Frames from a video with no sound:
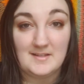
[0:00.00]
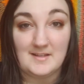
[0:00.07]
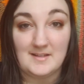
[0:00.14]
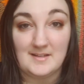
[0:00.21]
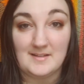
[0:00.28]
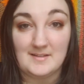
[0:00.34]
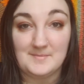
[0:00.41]

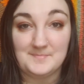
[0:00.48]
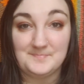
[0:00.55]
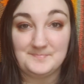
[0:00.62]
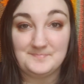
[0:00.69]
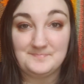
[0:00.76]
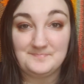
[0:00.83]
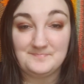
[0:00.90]

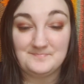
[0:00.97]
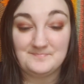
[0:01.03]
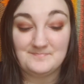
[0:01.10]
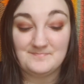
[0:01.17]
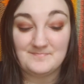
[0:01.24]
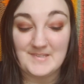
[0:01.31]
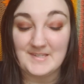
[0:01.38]

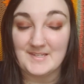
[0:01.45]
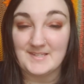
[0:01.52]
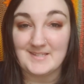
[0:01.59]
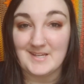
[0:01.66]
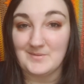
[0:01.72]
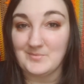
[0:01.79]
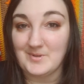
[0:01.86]
to
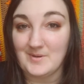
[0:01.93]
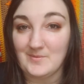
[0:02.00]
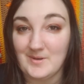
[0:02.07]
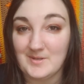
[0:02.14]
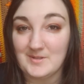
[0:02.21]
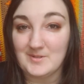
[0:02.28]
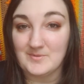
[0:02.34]
decide what I
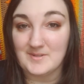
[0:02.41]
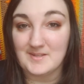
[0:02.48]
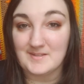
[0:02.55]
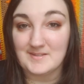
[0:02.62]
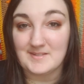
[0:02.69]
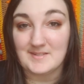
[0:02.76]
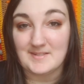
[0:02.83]
want to do with
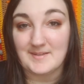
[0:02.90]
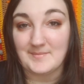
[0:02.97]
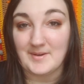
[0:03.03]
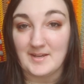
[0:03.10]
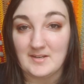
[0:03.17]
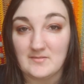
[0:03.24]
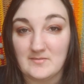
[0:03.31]
it, since I'm
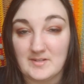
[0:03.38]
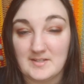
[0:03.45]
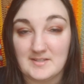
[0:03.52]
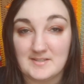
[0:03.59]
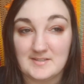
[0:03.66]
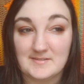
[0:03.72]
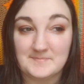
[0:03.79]
kind of in
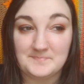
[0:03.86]
a,